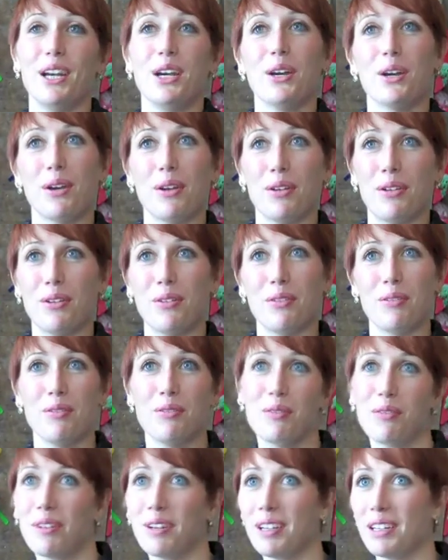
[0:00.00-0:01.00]

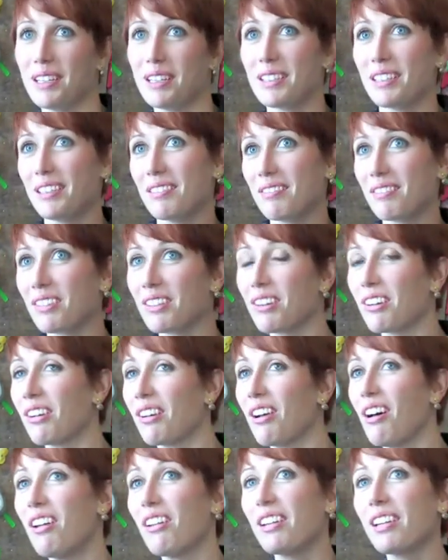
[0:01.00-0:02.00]
And we were
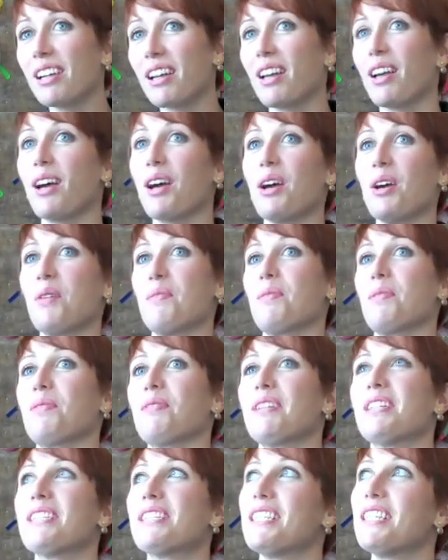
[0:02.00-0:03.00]
crawling up and we
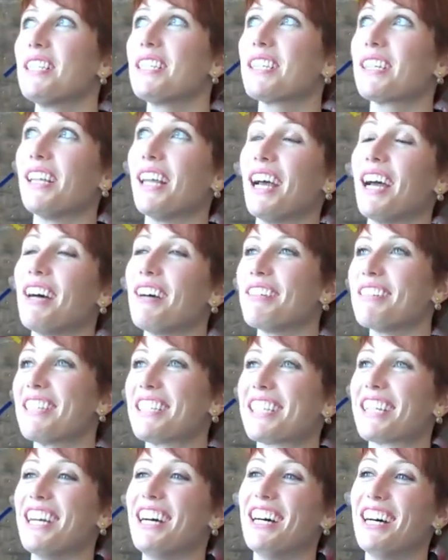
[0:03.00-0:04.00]
could see the clouds
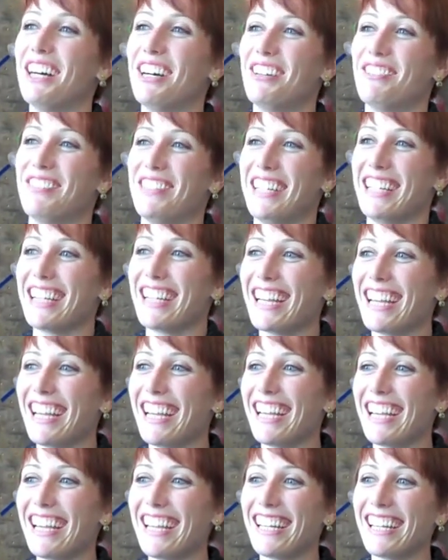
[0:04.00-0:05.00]
coming in.
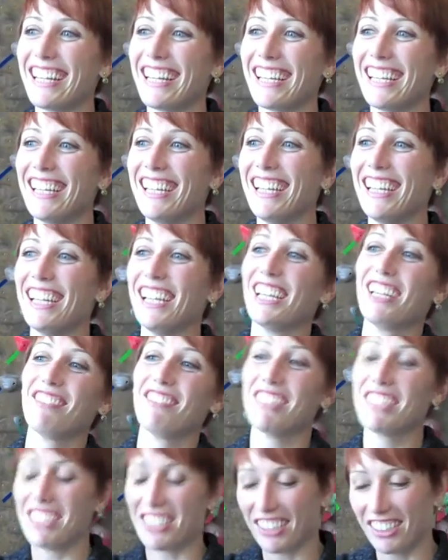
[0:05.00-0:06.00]
And
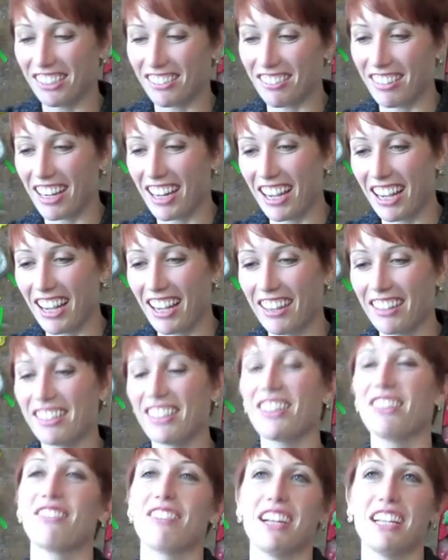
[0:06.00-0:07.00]
we turn around
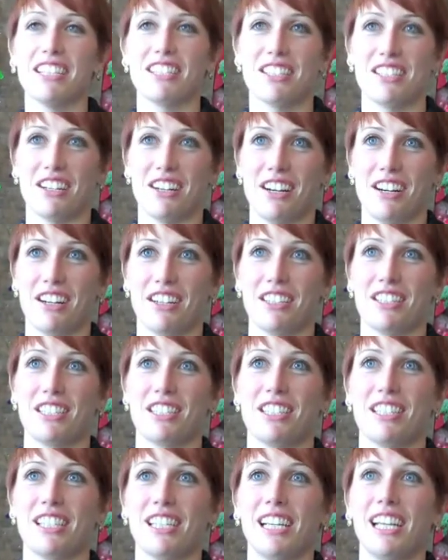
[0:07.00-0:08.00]
and the rain
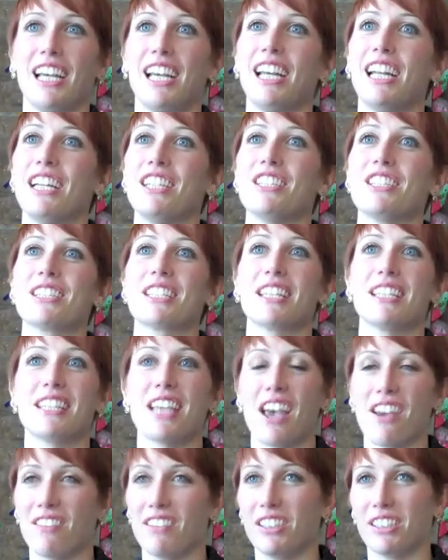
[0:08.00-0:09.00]
starts and it just gets
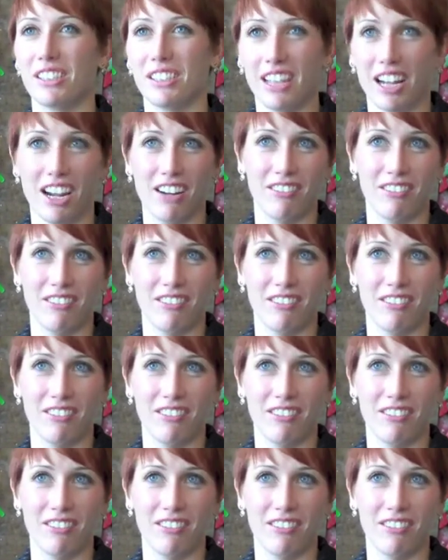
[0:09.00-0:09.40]
heavier and heavier.